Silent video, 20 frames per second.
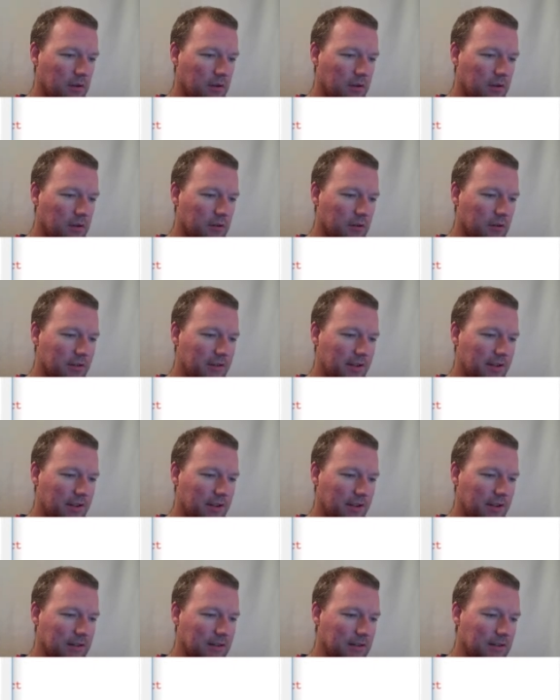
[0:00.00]
on our
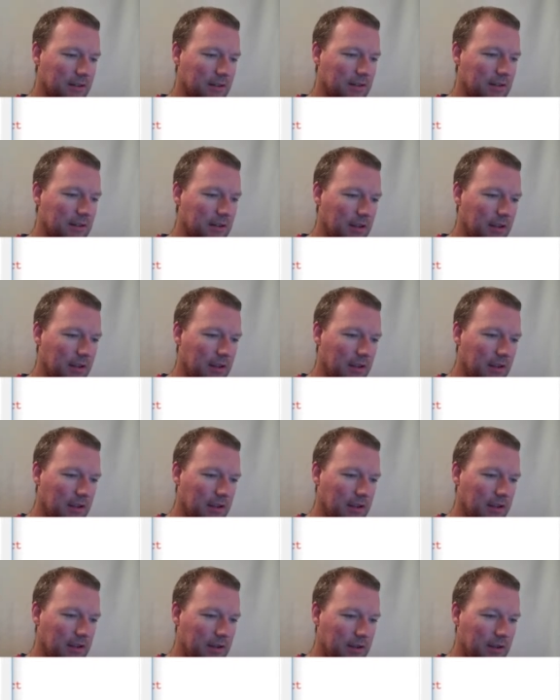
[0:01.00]
text,
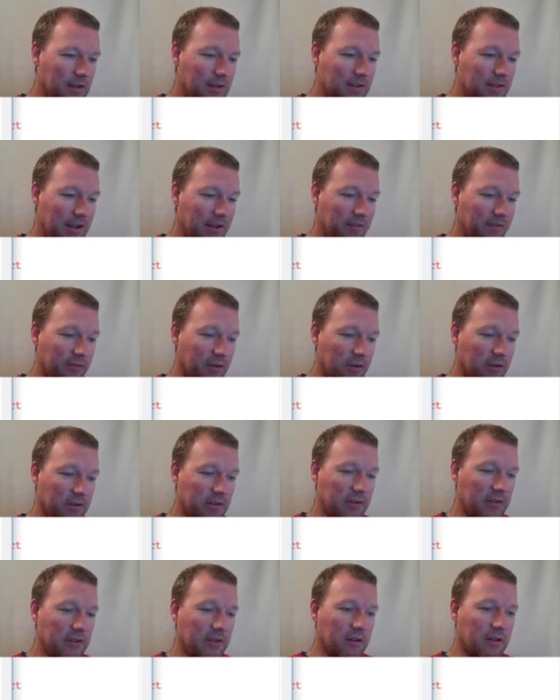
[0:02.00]
and it is a
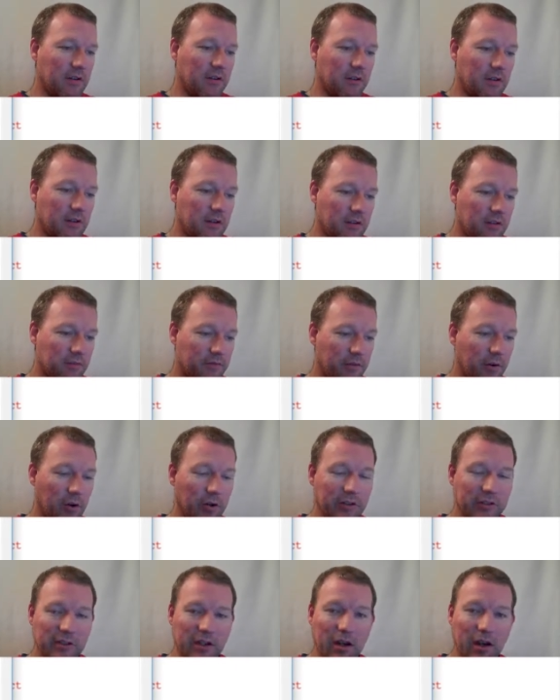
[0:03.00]
font
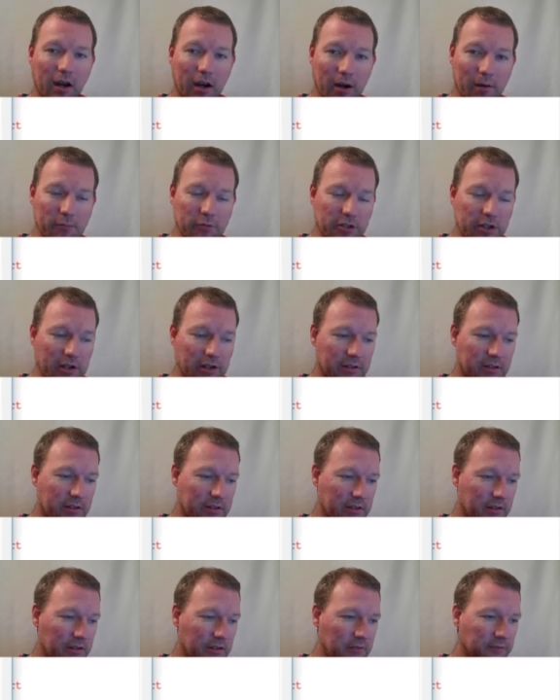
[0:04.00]

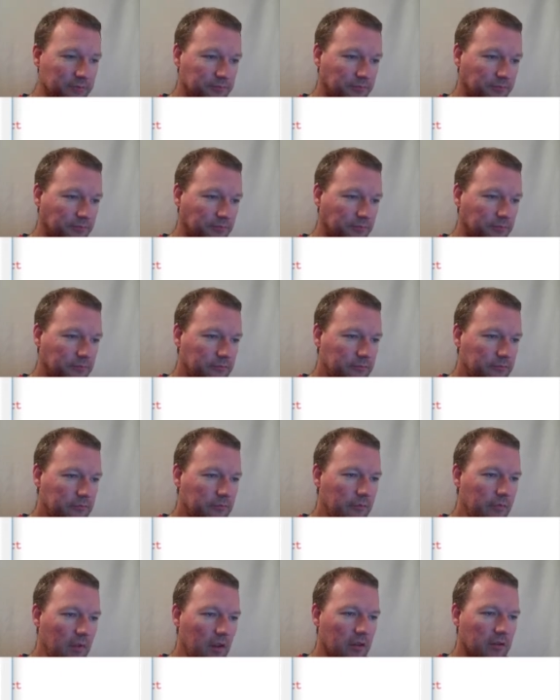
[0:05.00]
object.
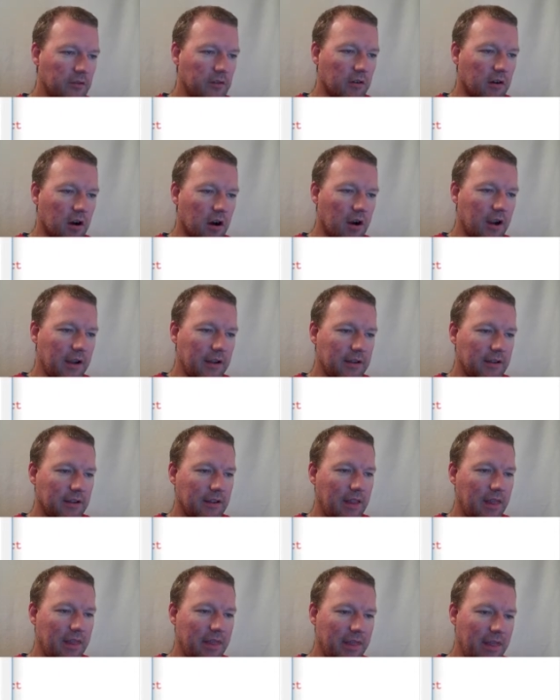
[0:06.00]
So alright,
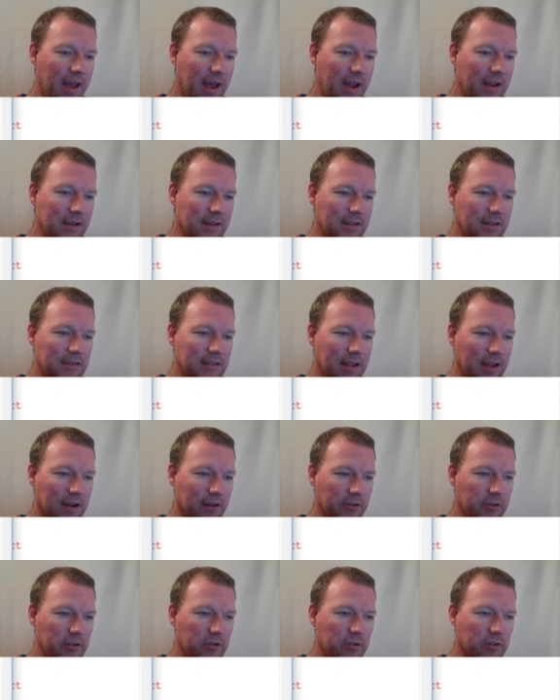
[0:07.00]
that is
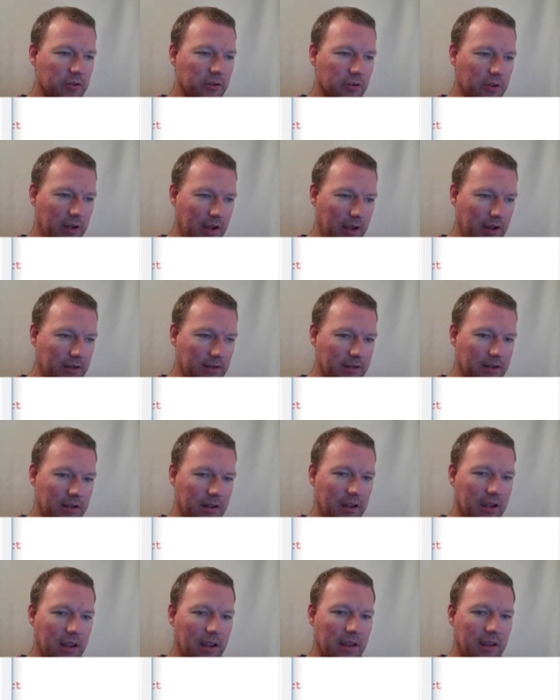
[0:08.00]
how you create
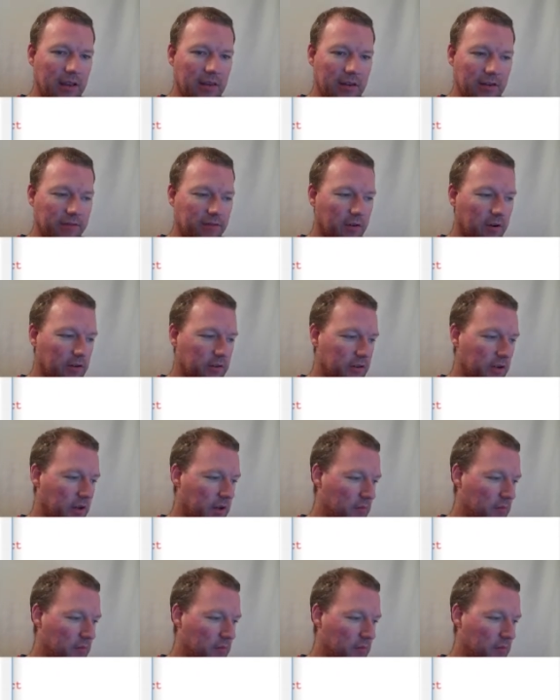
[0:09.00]
the font